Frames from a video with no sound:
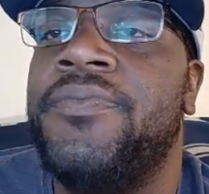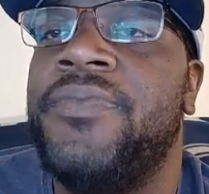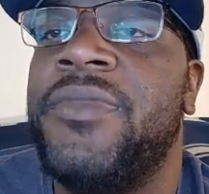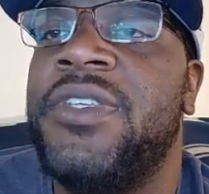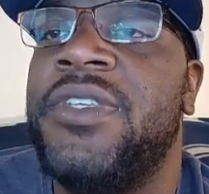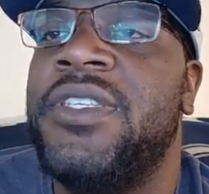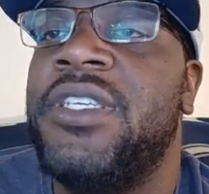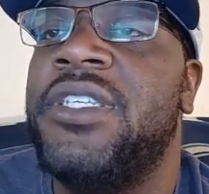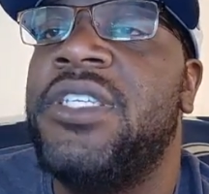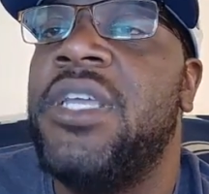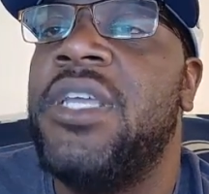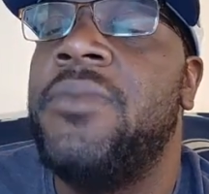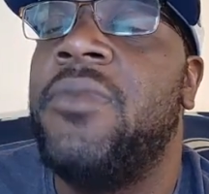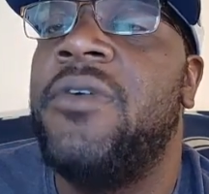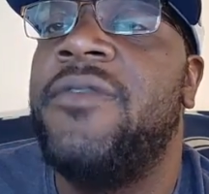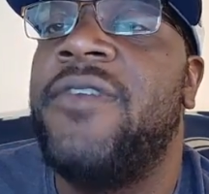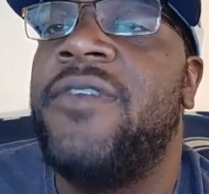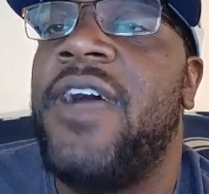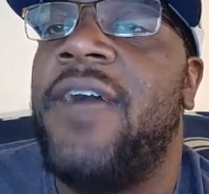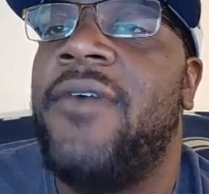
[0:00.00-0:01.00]

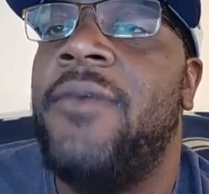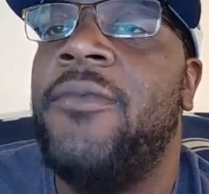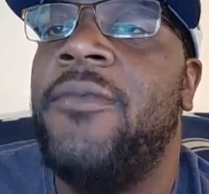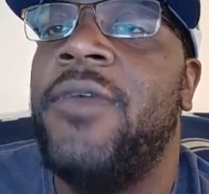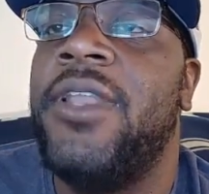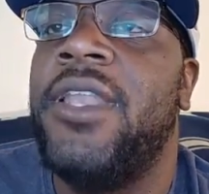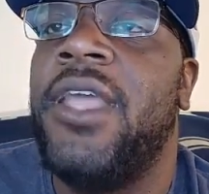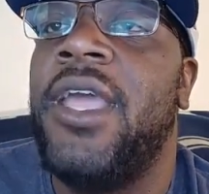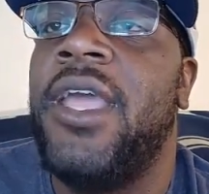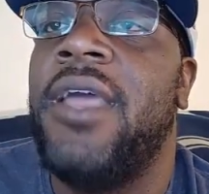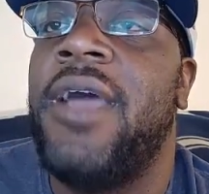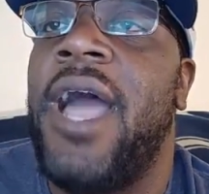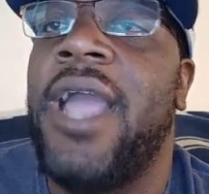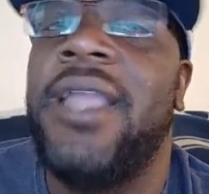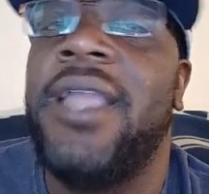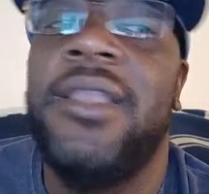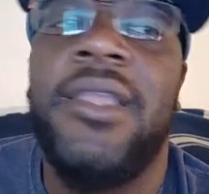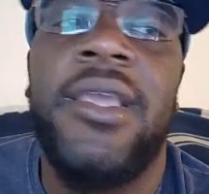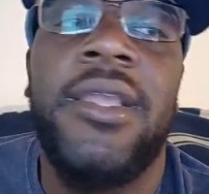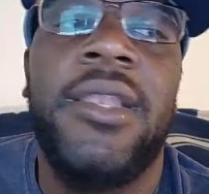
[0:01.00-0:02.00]
16.5. I'm with that. I
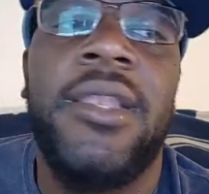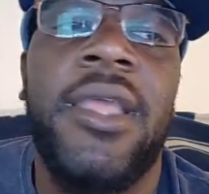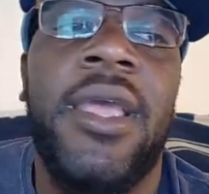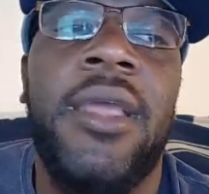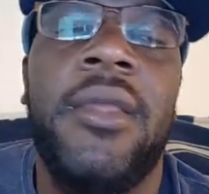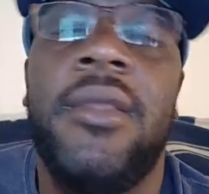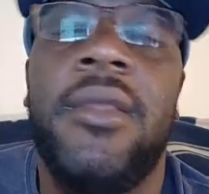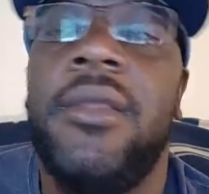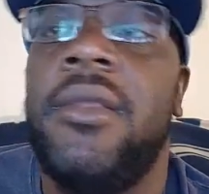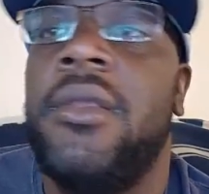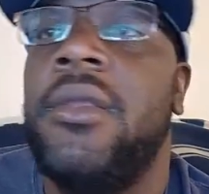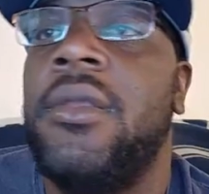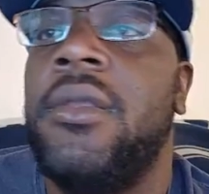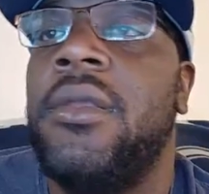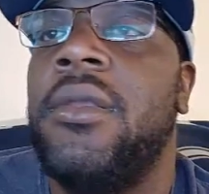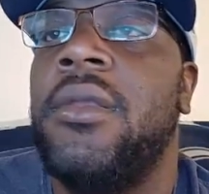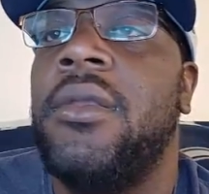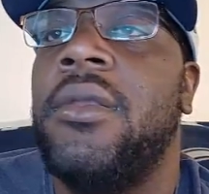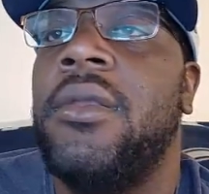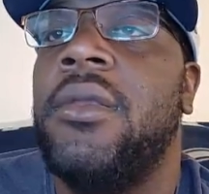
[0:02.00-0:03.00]
can dig that.
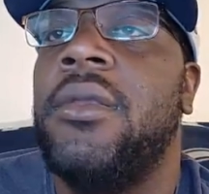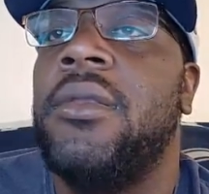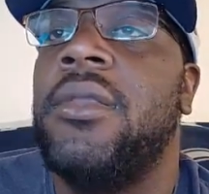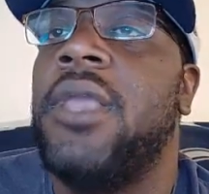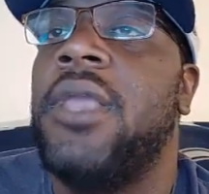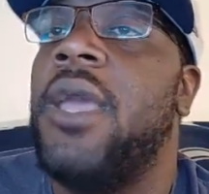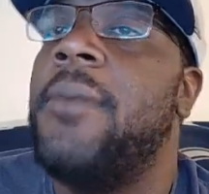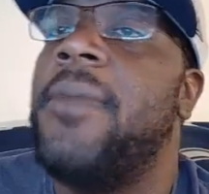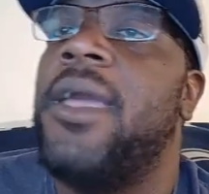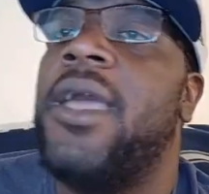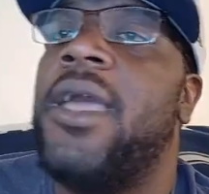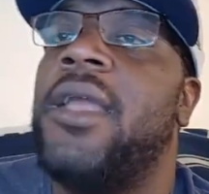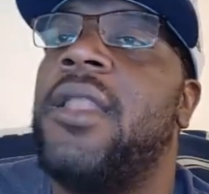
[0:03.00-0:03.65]
Yeah, man.